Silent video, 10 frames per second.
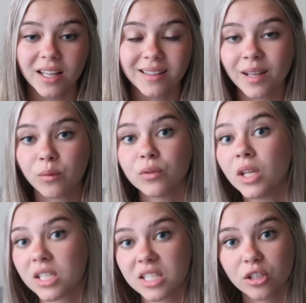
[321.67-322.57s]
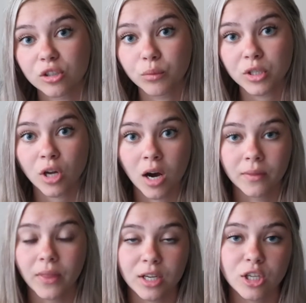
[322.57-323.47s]
they still could
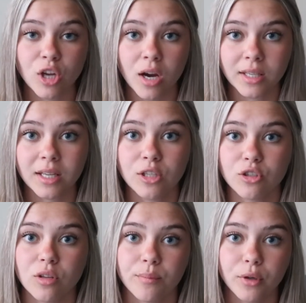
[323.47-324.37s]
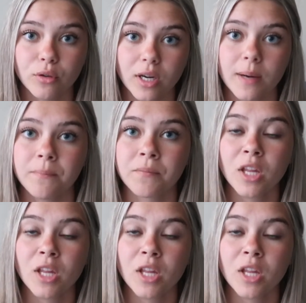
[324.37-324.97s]
not get into the program.